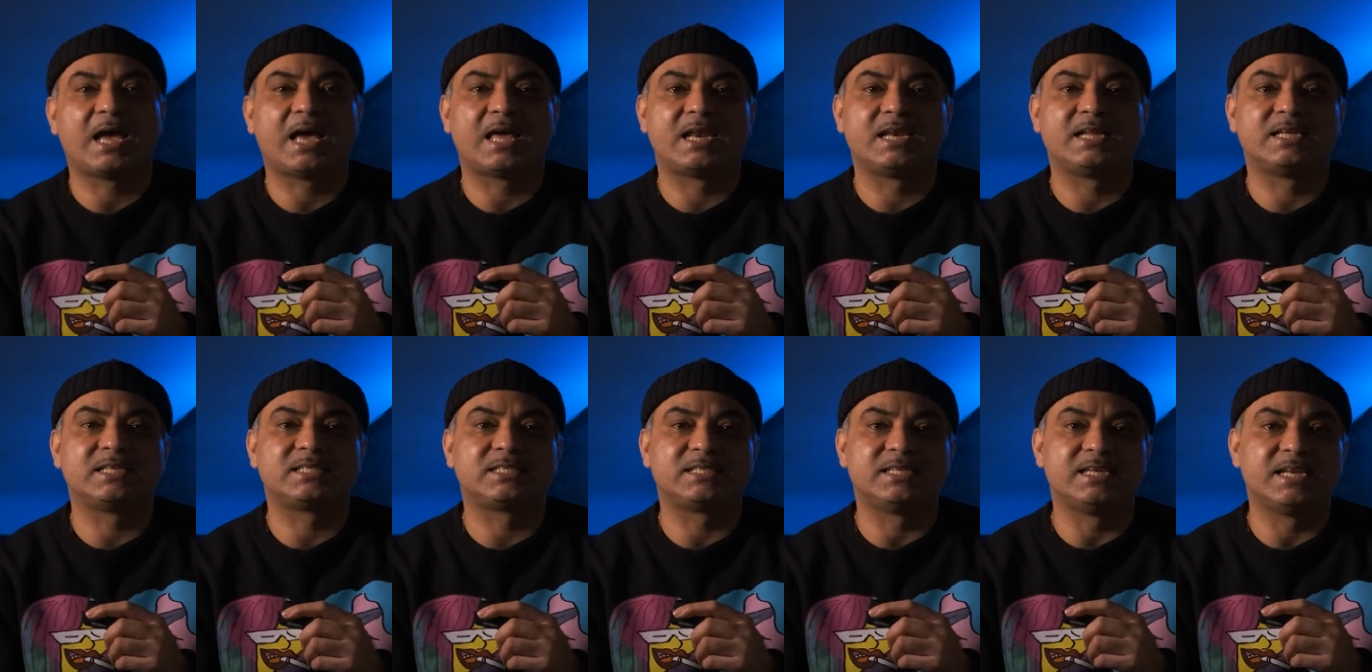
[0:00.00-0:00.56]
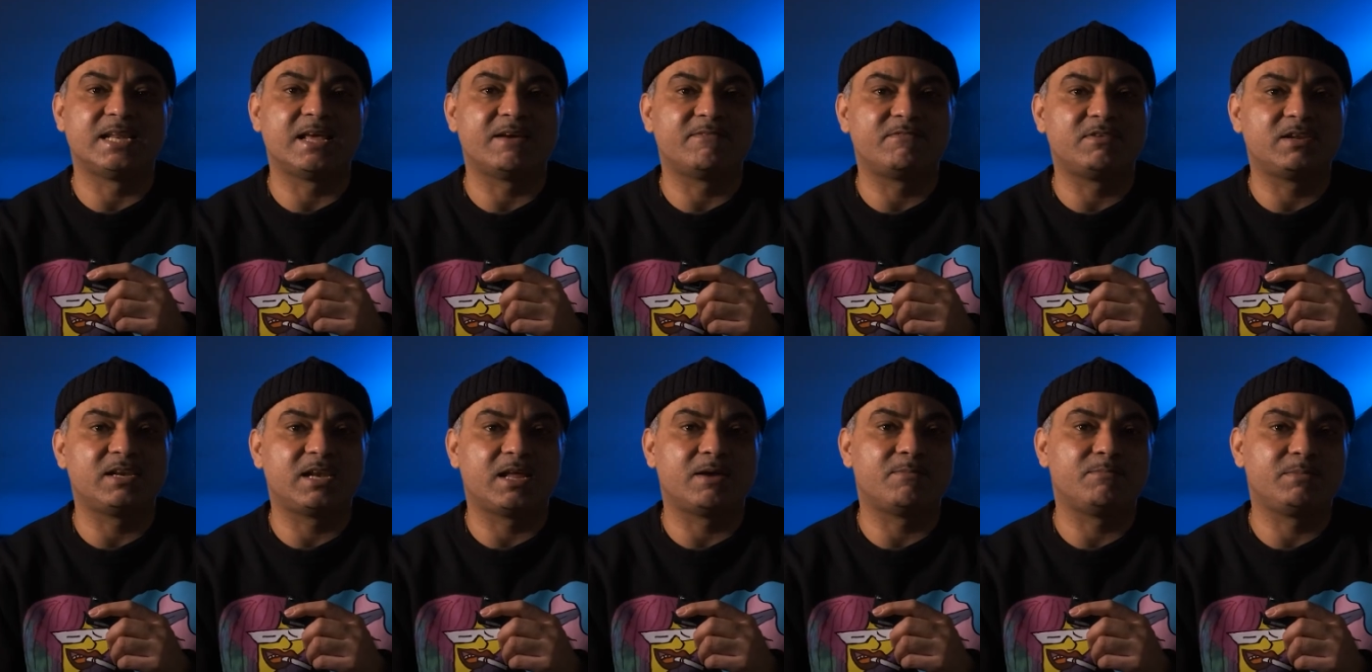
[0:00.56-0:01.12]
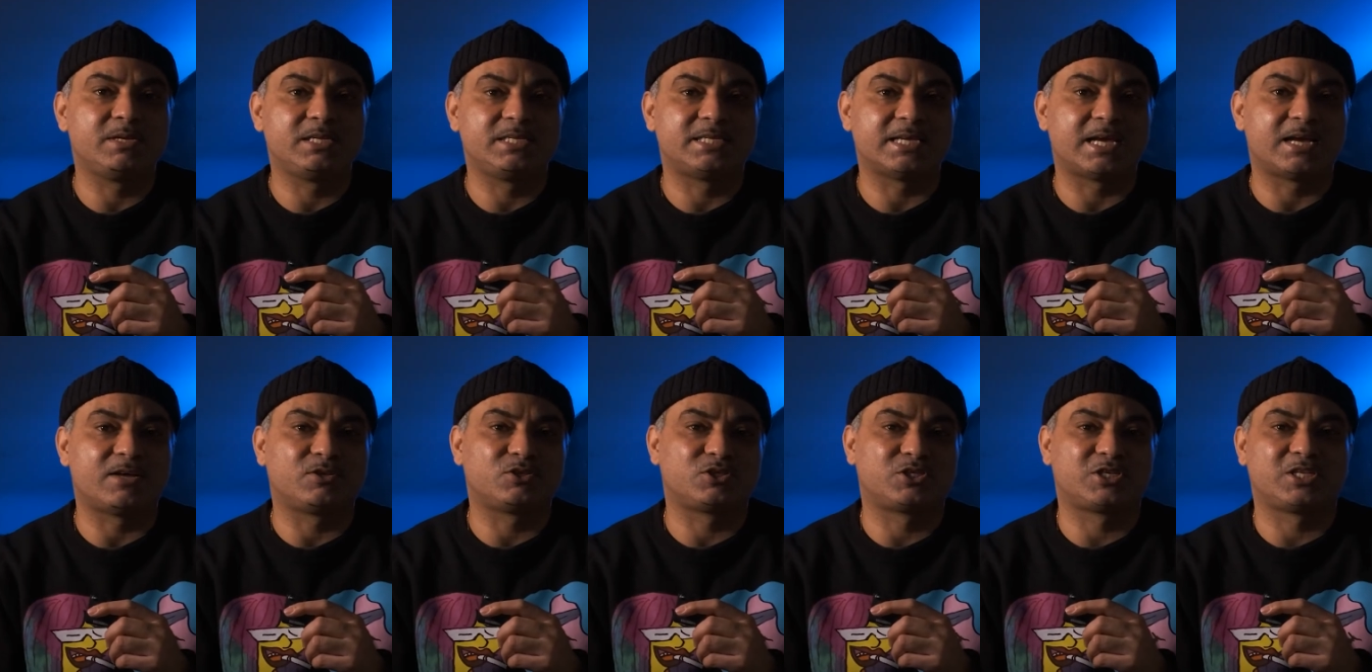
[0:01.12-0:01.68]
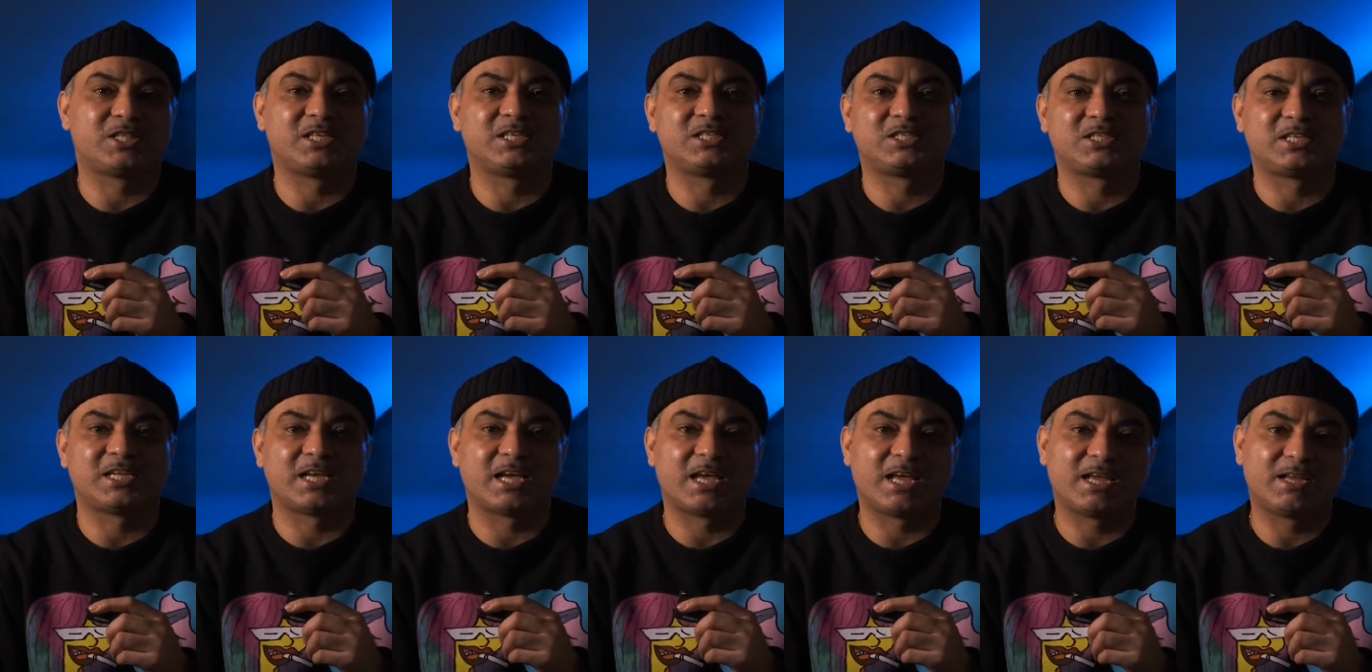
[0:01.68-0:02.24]
and it's never let me down to this
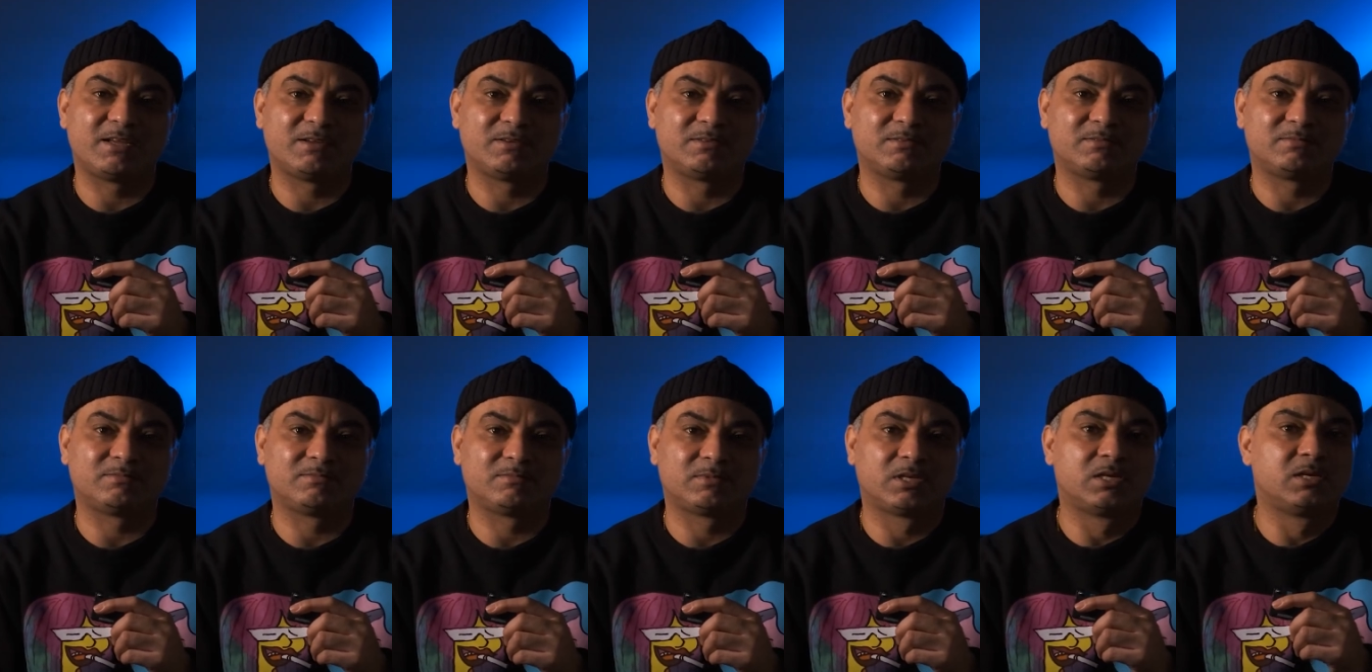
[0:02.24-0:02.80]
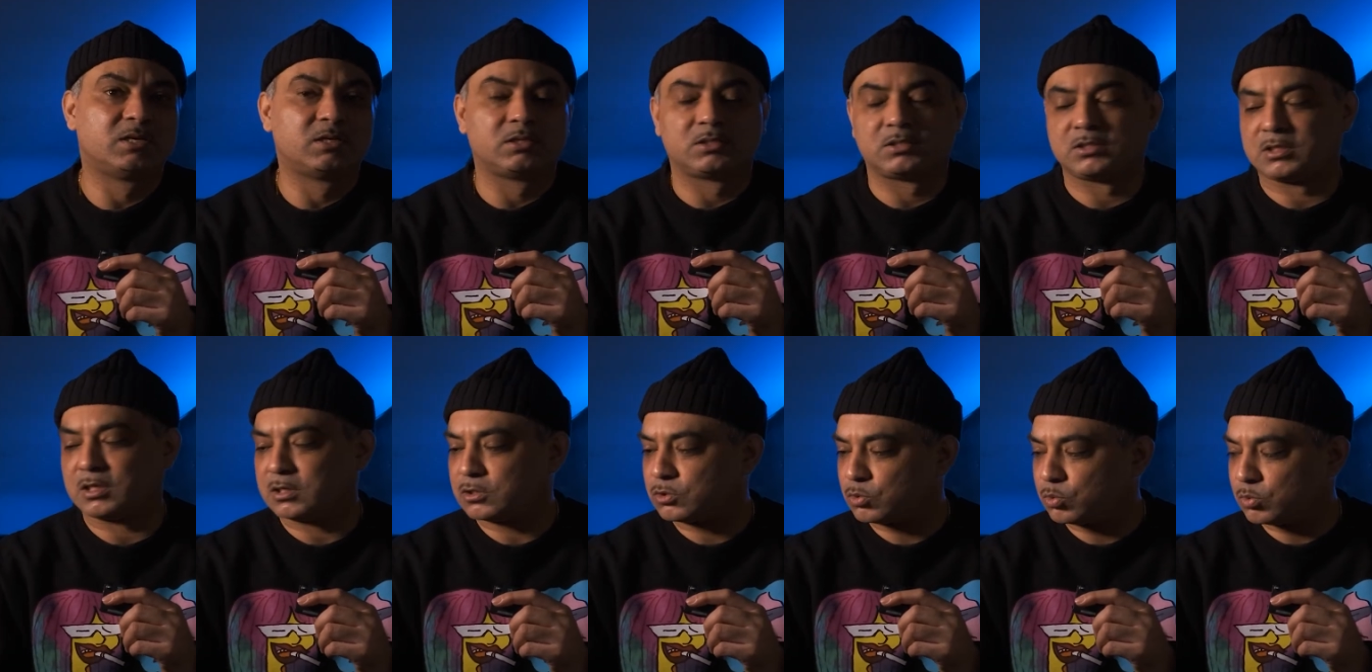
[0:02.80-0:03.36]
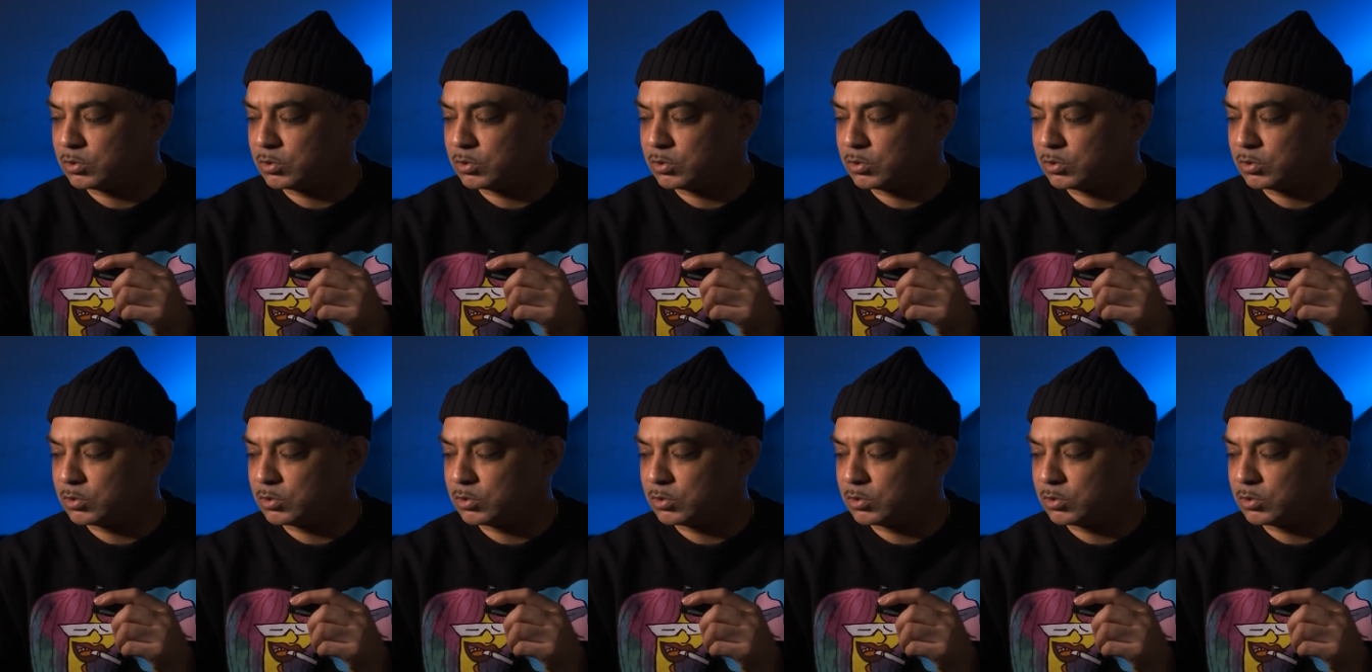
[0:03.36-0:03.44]
day. Touch